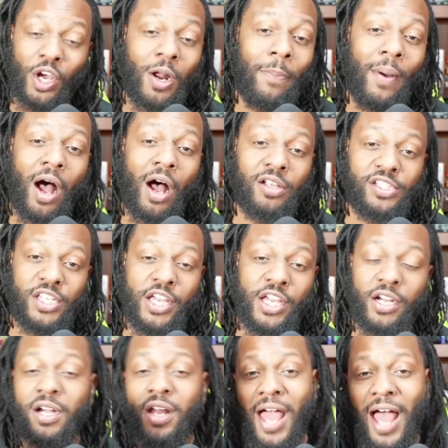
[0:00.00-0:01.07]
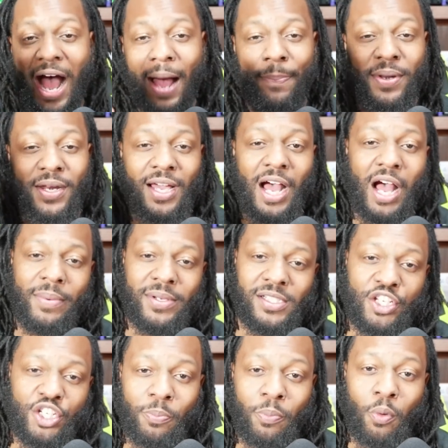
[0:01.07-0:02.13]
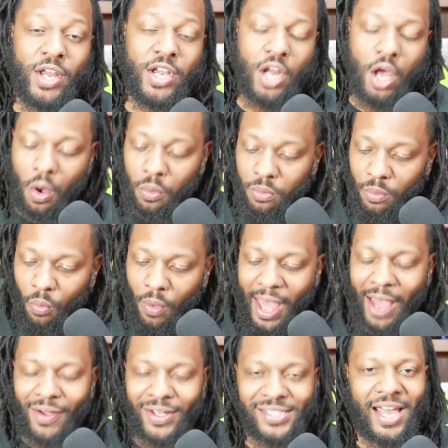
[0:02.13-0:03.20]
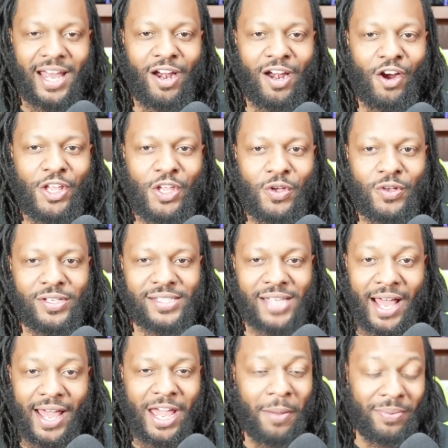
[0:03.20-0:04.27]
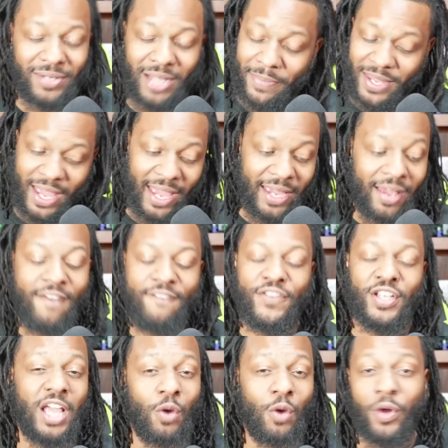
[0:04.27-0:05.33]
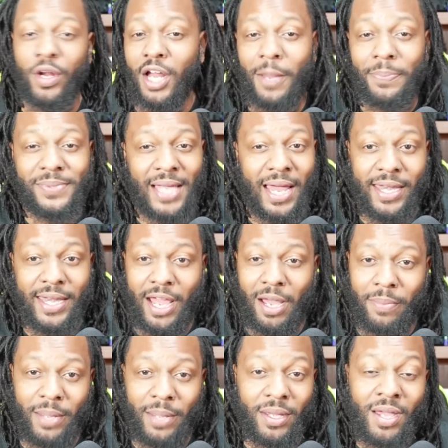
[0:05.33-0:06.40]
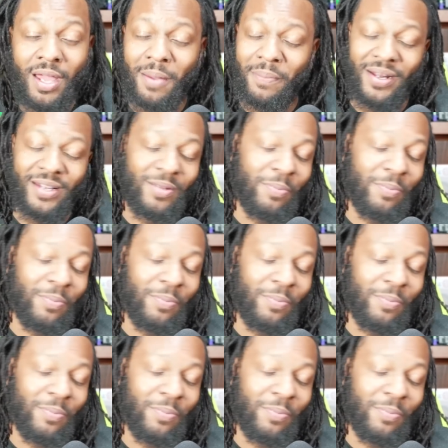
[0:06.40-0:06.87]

going to pause here, hop in the comments, let your boy know how excited are you? As I am. I mean, hey, feels like we're in the upside down, baby. But